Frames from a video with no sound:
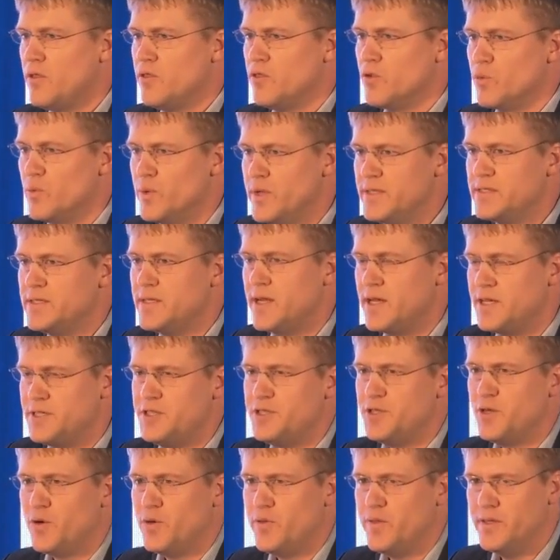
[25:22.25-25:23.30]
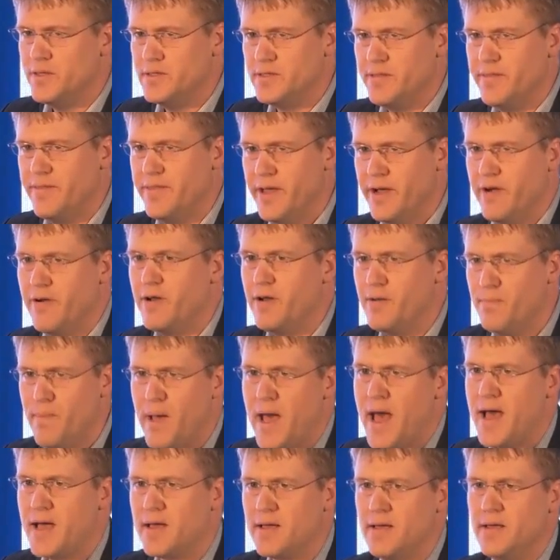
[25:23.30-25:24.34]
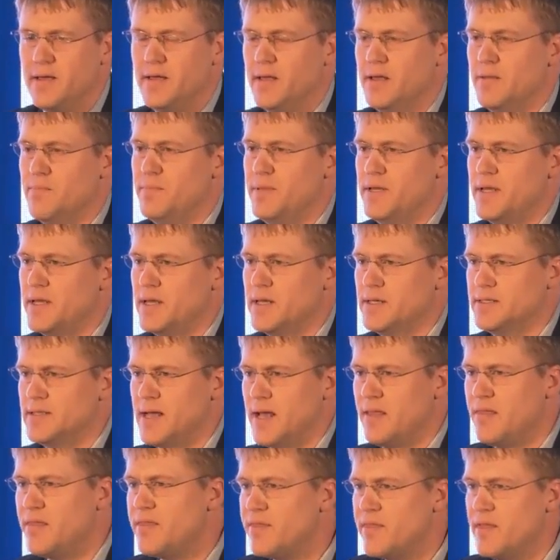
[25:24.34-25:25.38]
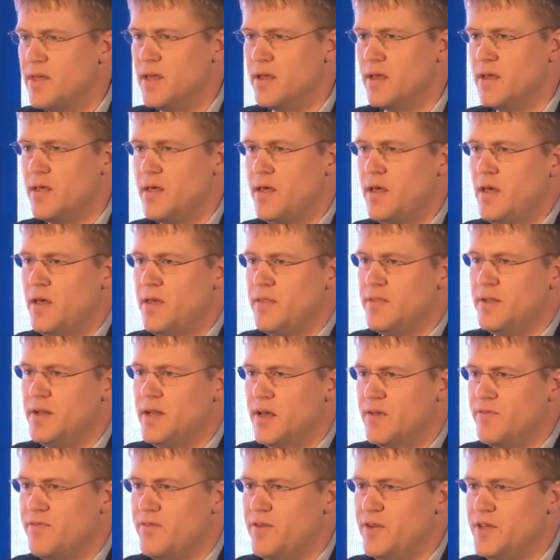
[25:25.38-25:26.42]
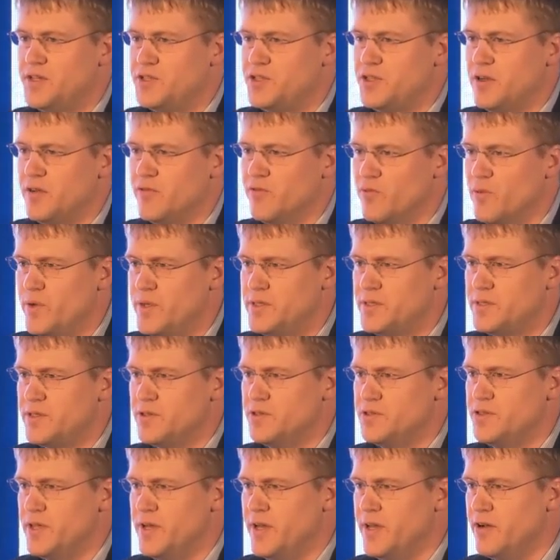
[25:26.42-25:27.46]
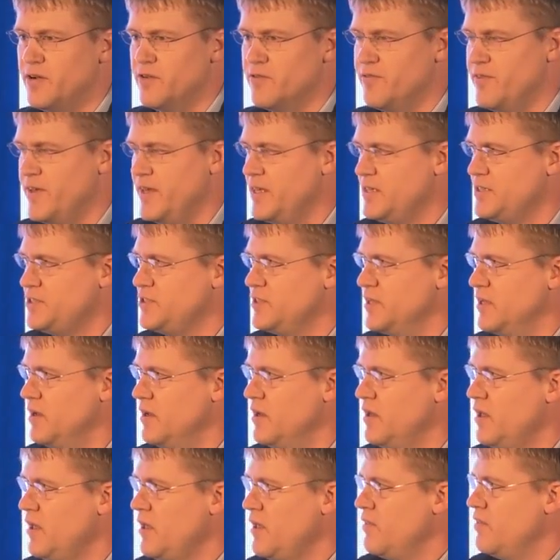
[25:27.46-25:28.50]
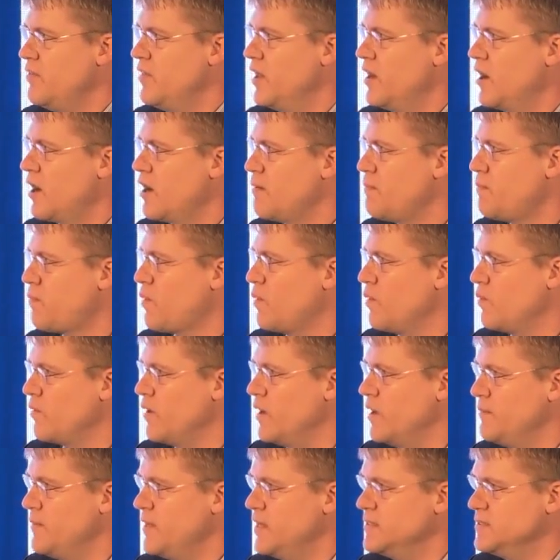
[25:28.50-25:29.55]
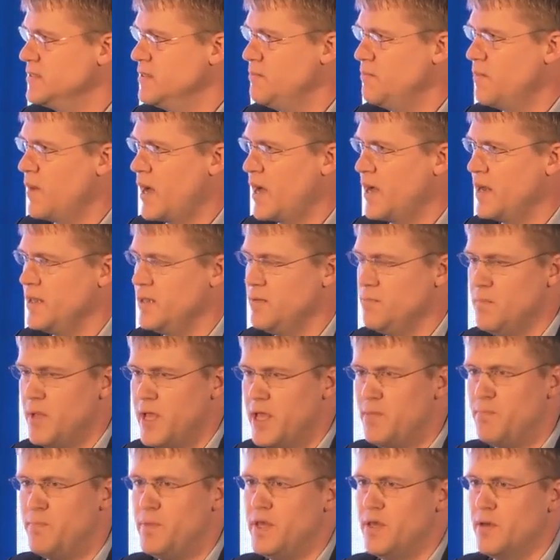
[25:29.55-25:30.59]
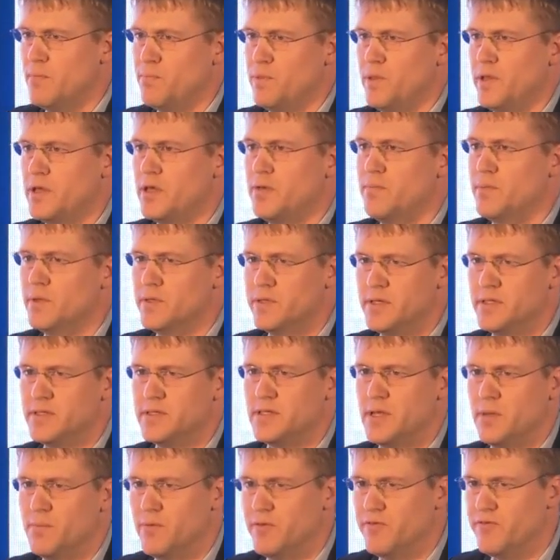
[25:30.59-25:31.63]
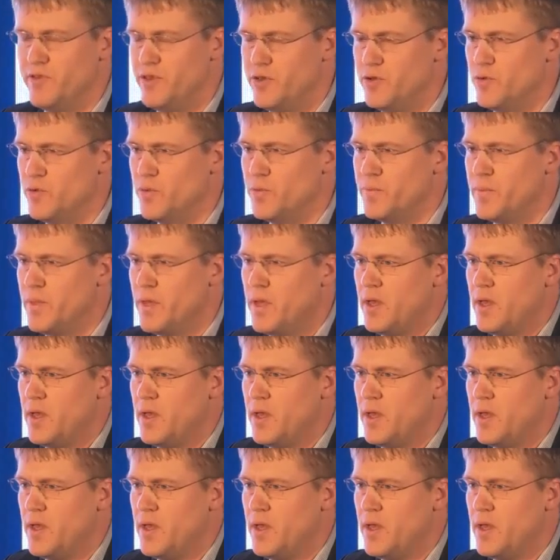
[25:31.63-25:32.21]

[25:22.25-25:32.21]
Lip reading: The reason I showed this there and back again, because I think the definition of research and innovation that our program has embodied may be applicable to some of you.